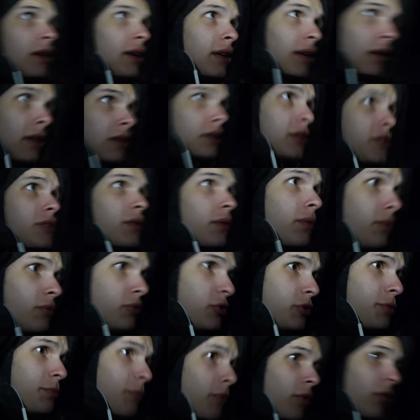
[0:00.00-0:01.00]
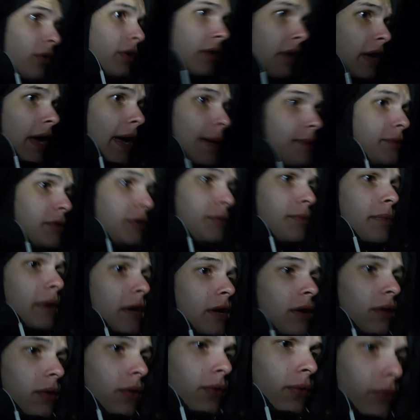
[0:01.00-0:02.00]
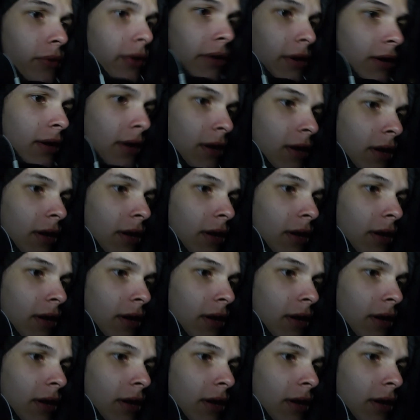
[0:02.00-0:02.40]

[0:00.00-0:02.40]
because there were small gaps in my clothing.